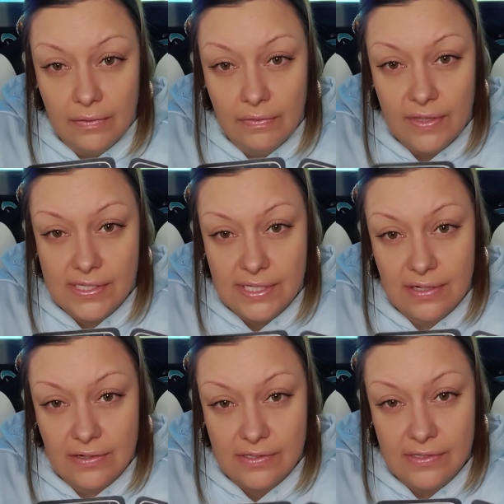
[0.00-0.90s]
this
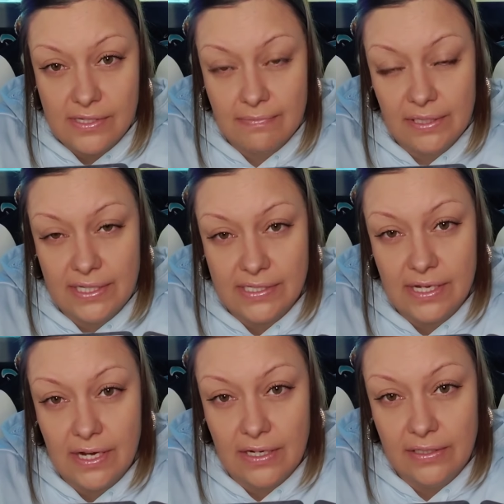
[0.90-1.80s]
can also symbolize
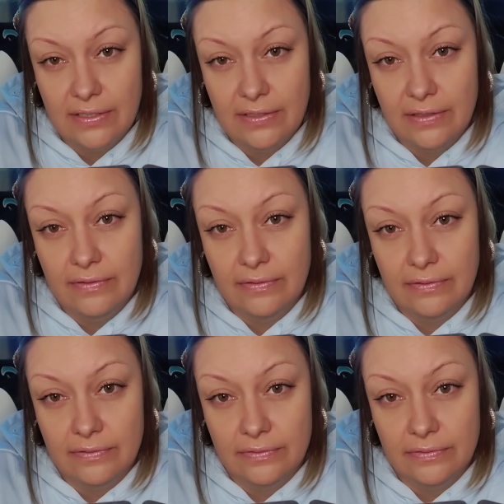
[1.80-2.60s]
God, you know?